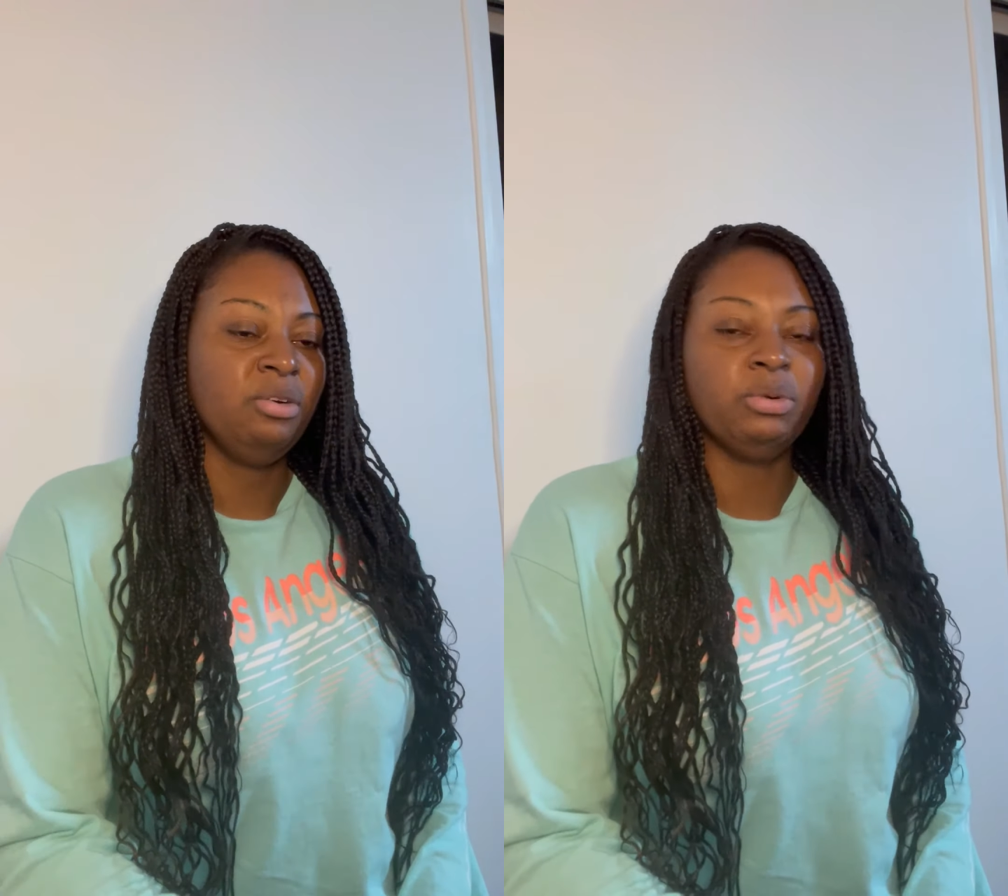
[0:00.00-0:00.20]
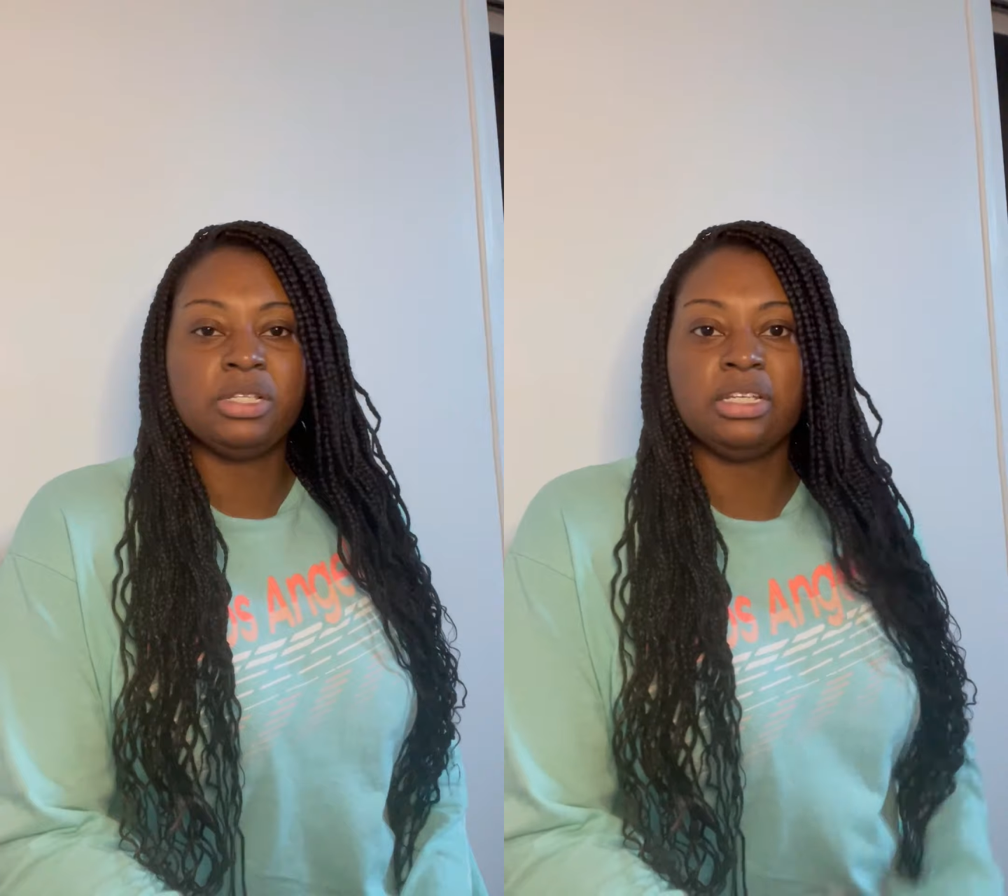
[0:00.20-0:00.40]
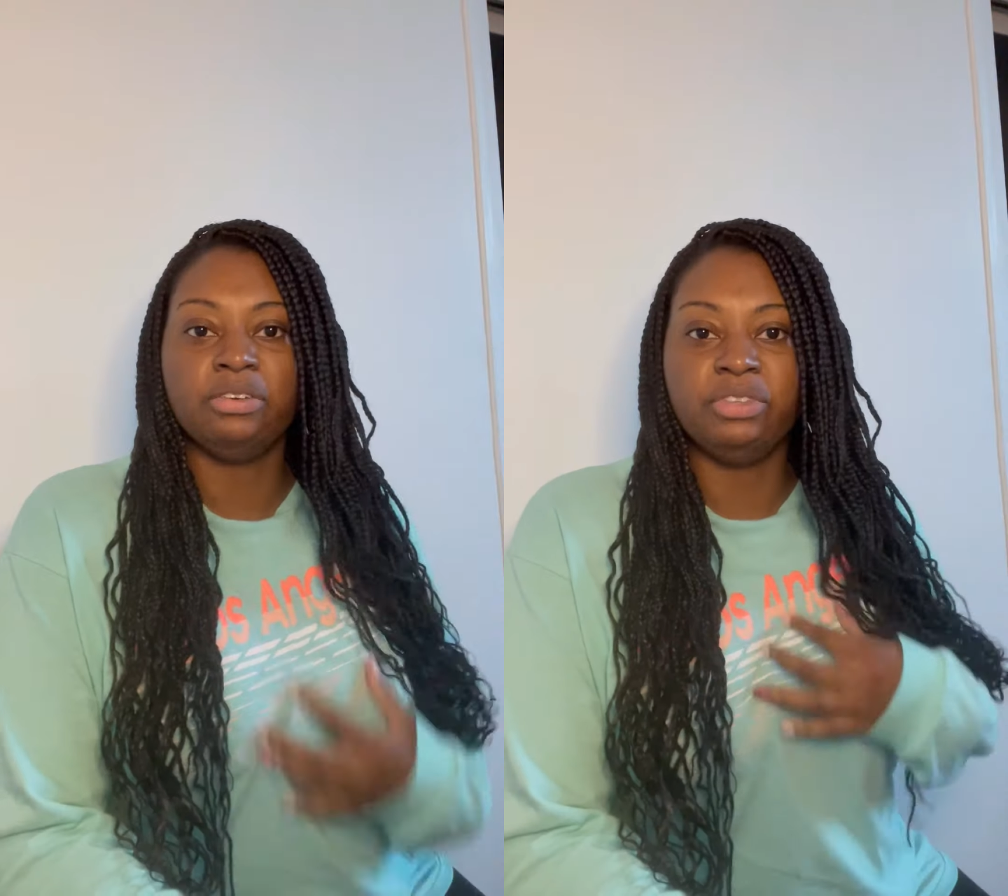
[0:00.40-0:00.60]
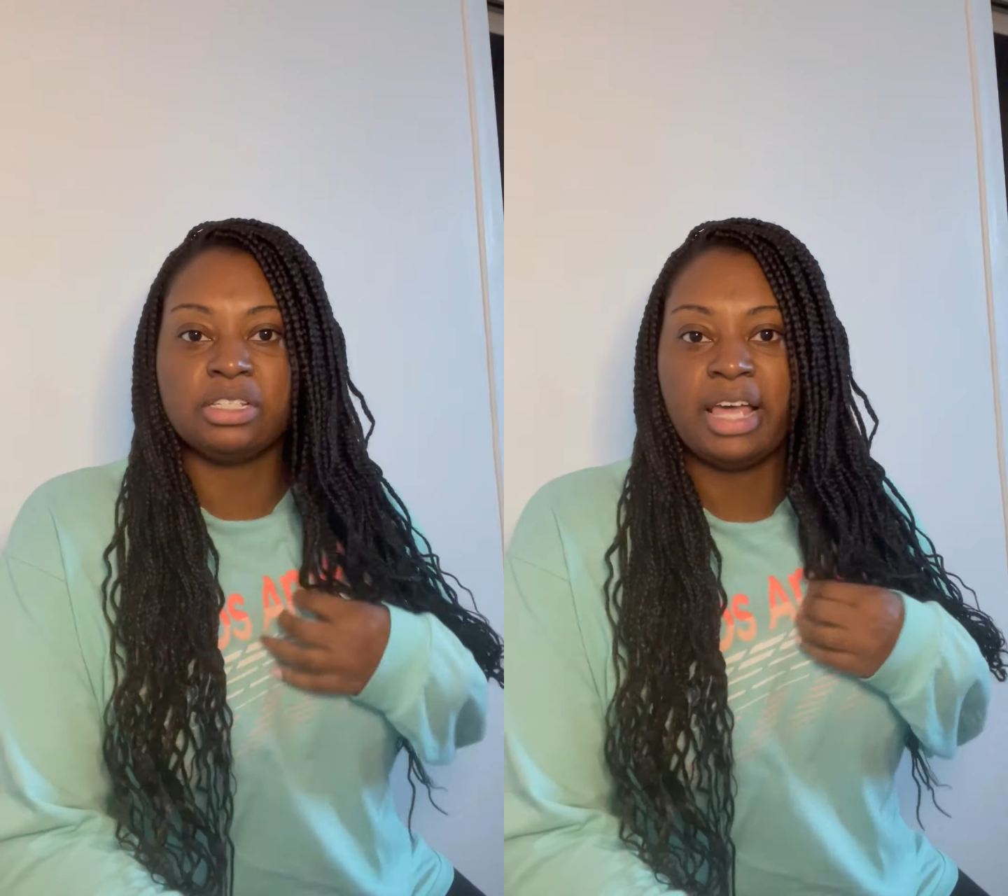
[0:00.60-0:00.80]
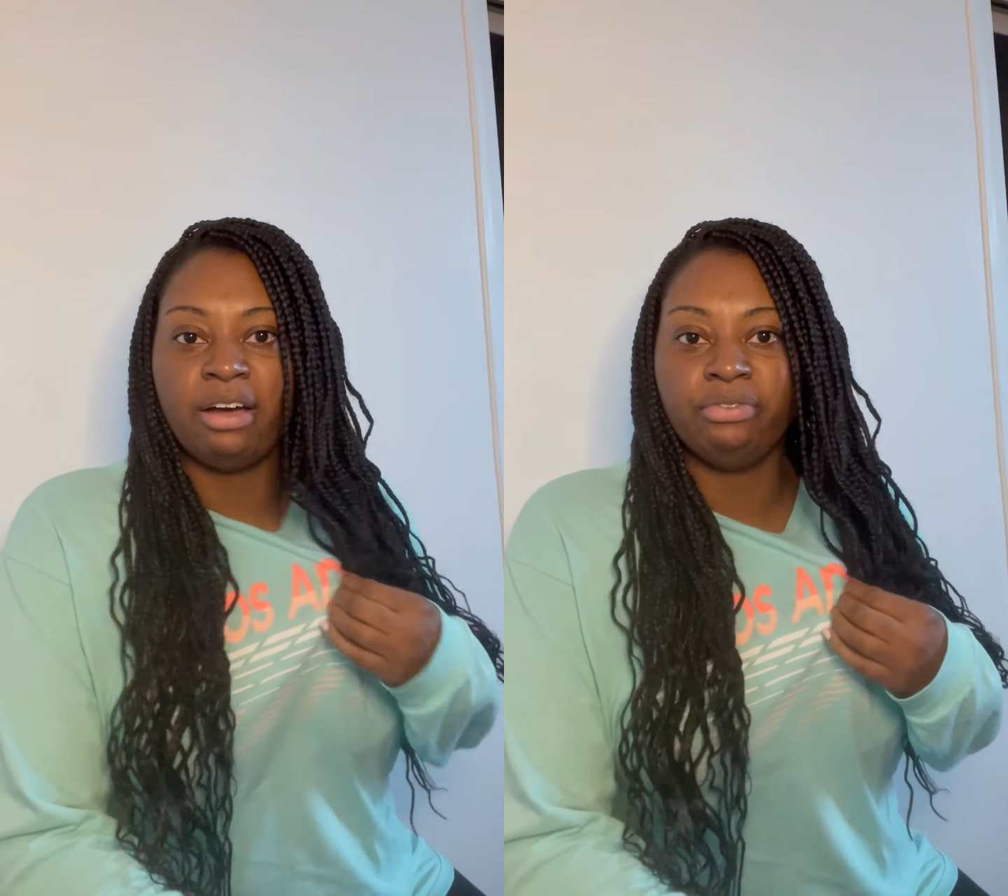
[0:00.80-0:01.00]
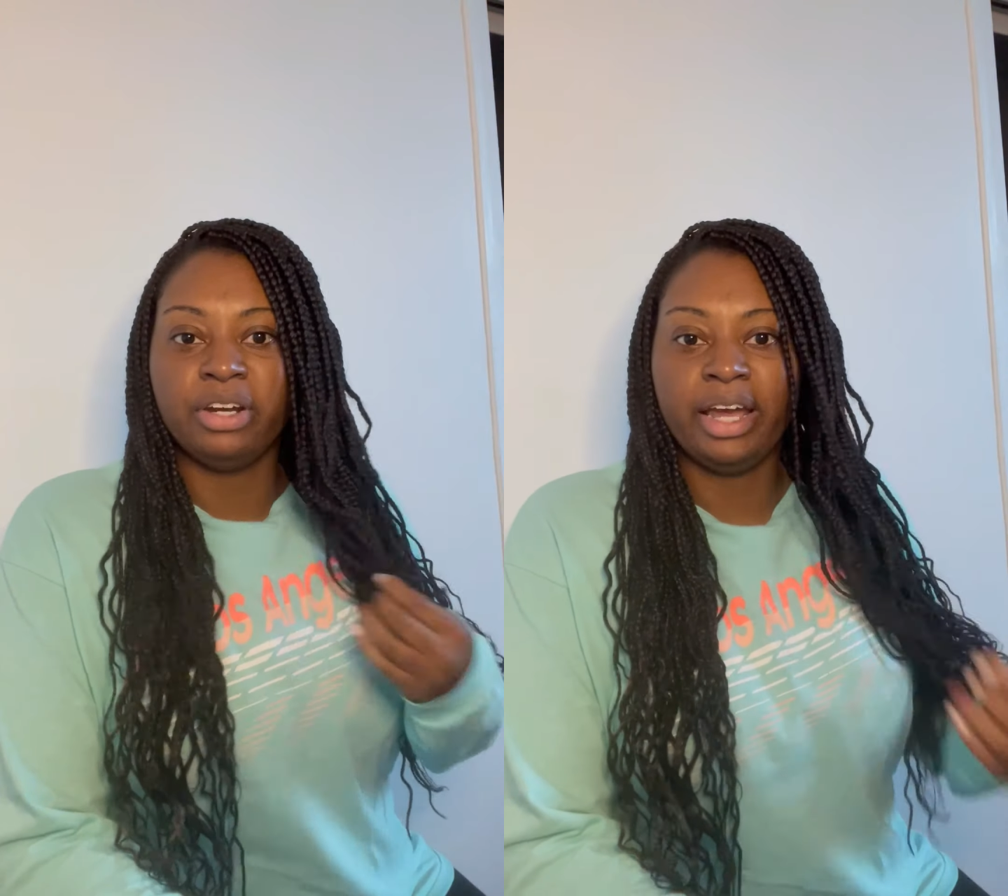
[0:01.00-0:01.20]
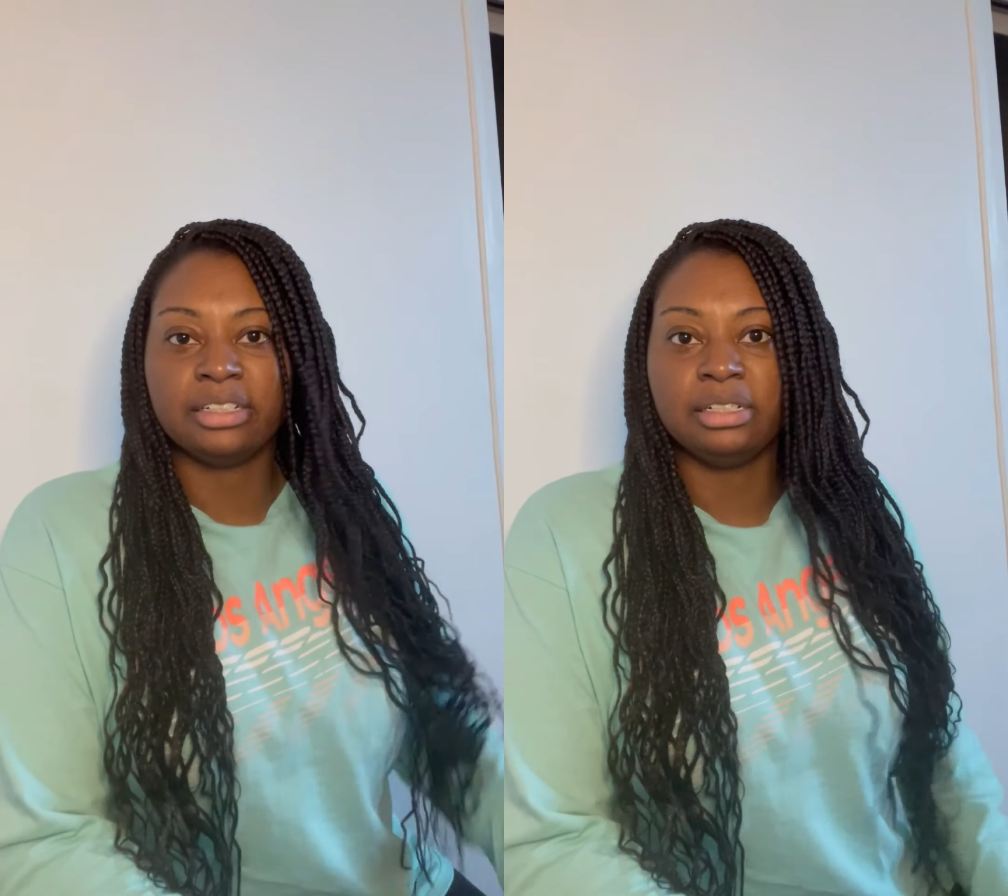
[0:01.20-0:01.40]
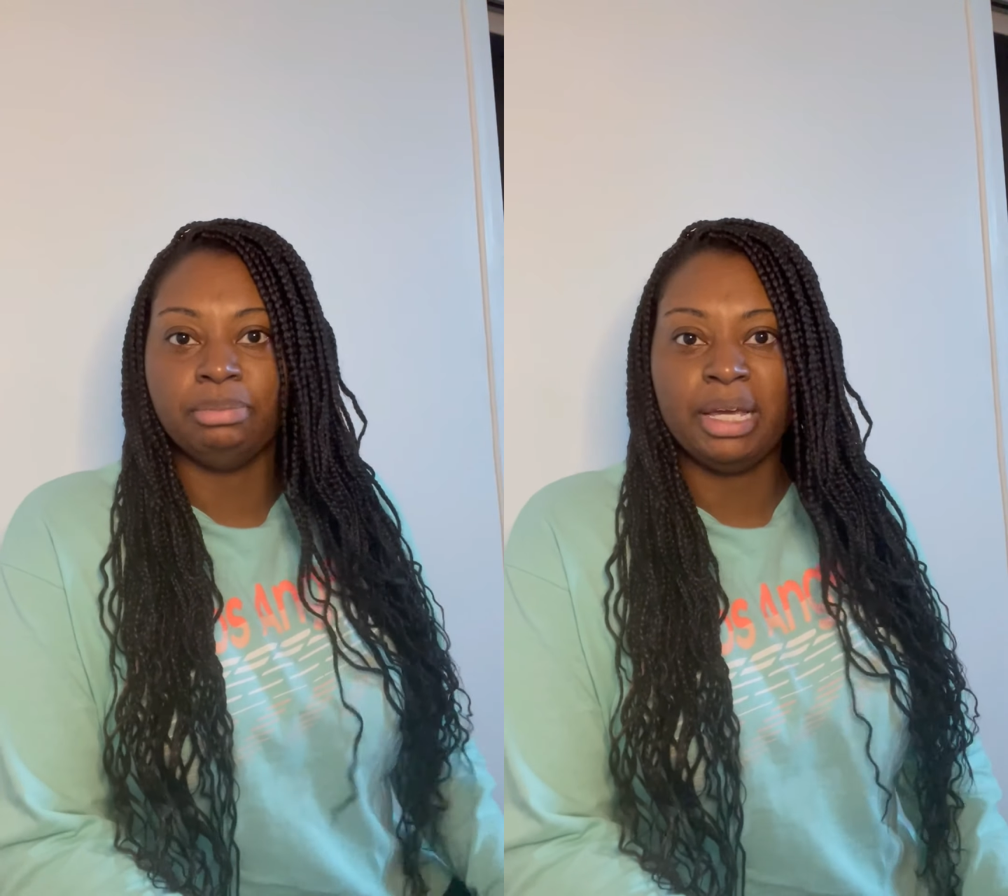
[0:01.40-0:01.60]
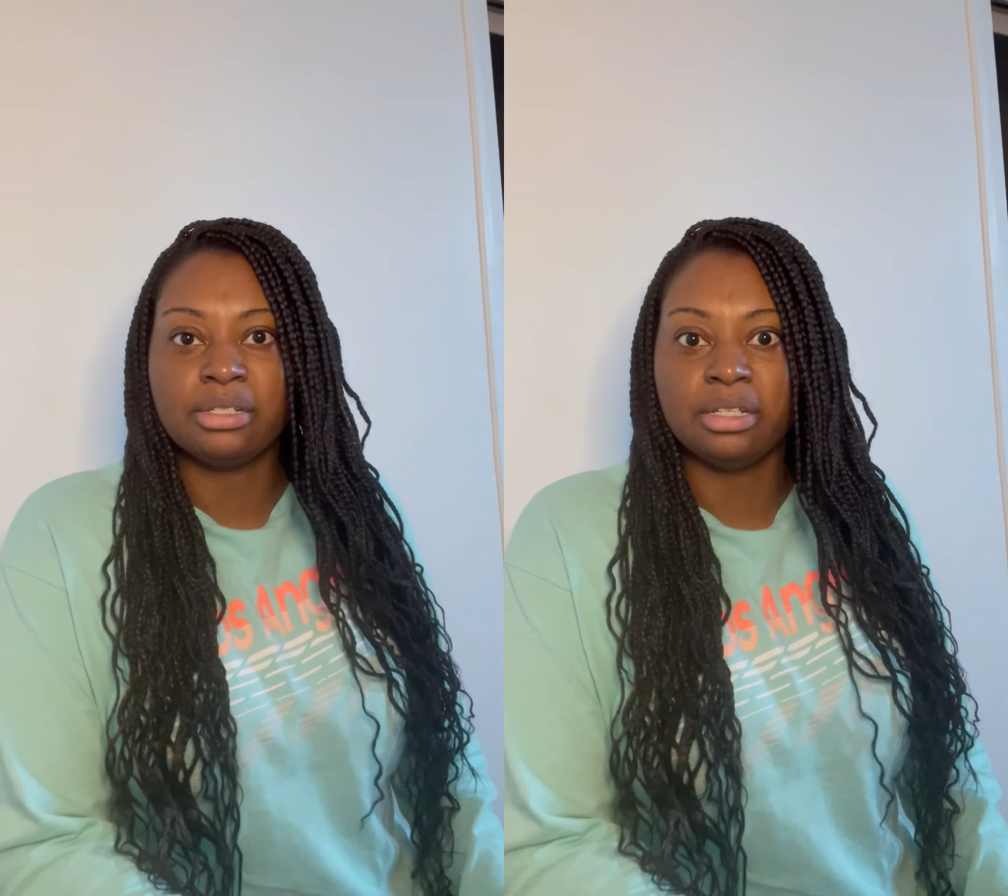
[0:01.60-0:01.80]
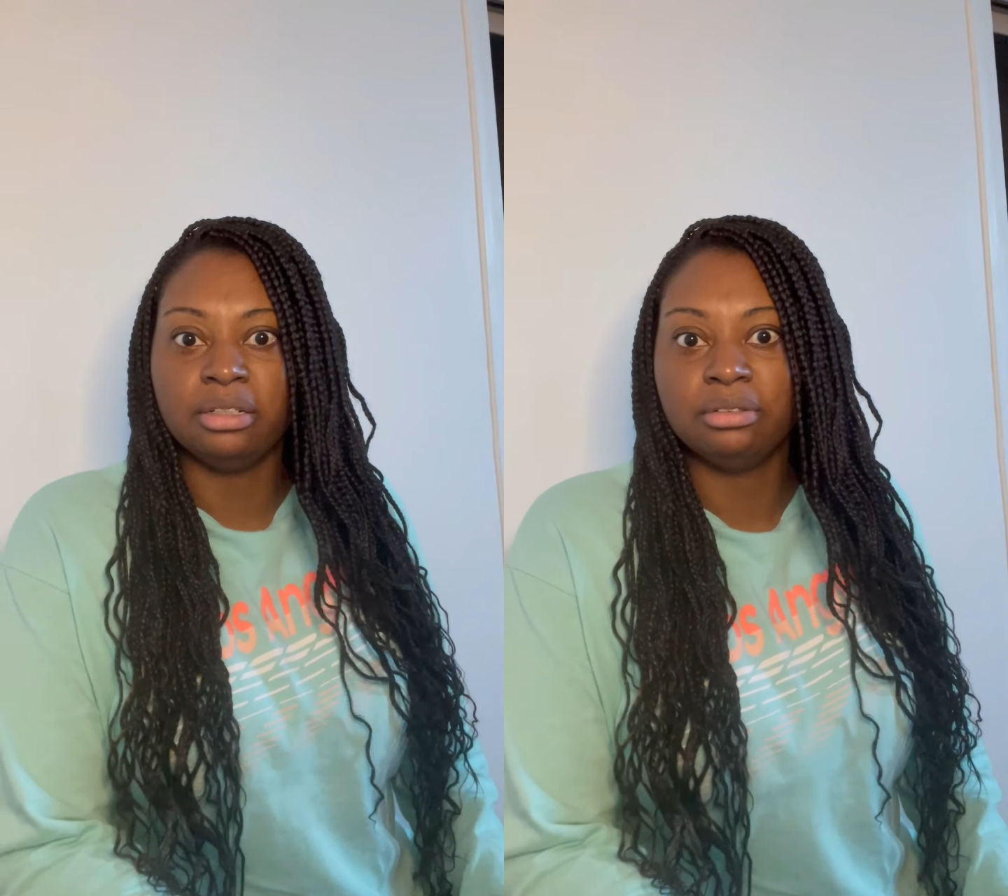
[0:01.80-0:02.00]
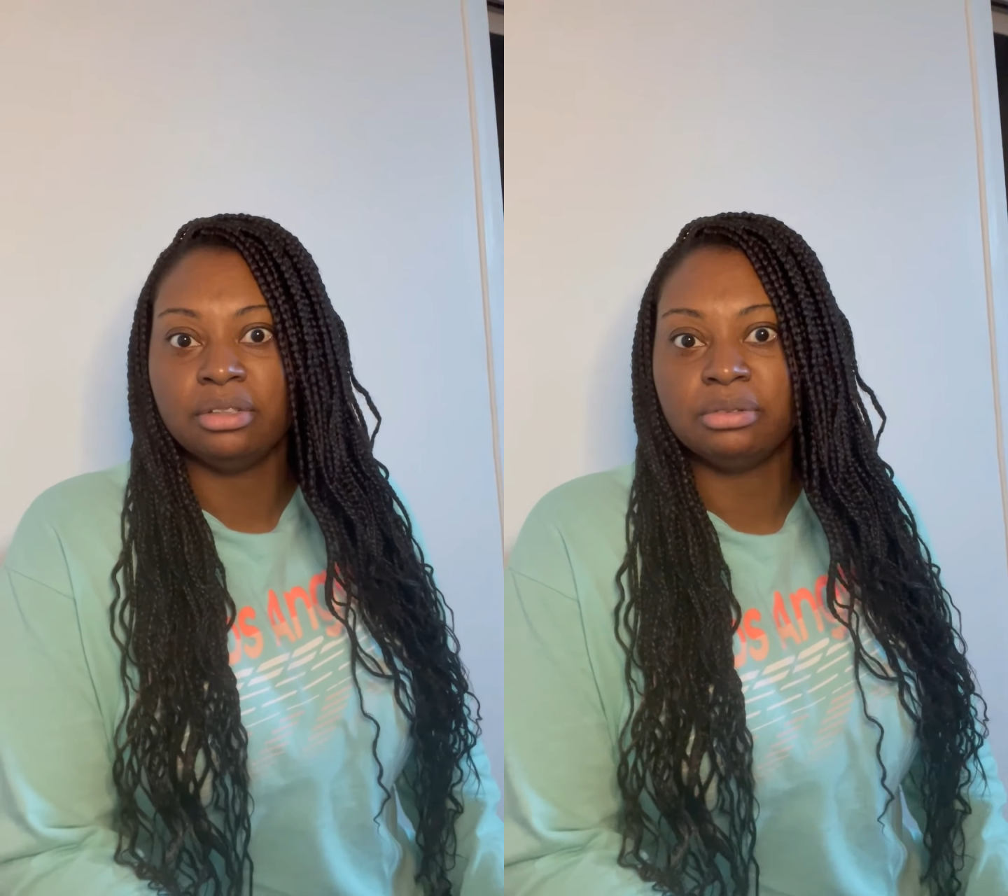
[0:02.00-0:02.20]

We'll see if this outfit actually makes it.